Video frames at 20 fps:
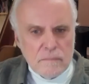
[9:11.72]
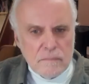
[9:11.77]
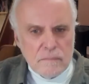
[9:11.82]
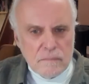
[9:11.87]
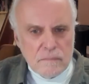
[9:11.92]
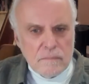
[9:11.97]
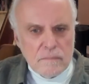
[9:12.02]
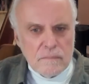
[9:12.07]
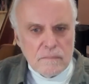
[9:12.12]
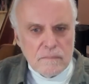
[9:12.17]

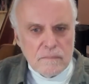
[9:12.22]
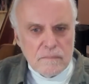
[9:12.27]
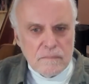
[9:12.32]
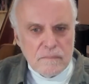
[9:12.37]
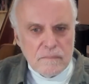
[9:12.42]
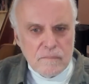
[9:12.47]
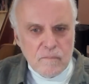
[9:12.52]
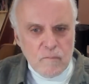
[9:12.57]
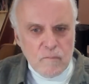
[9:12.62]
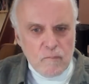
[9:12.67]

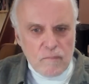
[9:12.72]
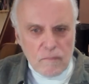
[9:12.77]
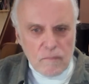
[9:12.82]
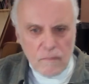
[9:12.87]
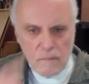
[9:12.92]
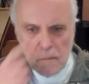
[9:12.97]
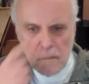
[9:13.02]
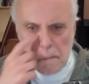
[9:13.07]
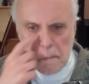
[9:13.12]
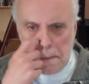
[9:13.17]
So
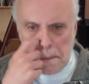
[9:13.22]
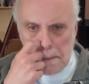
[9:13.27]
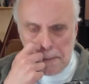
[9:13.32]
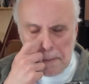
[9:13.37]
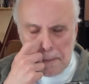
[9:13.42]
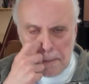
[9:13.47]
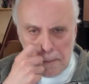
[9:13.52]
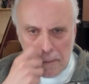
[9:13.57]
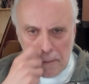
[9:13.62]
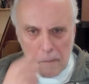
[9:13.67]
that kind
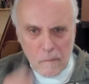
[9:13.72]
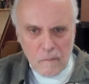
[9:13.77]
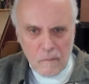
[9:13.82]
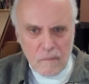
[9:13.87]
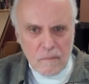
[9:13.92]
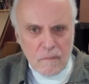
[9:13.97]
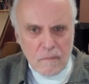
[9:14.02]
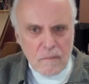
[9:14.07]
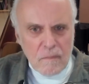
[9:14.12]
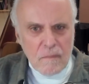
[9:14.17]
of
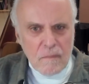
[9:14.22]
lumped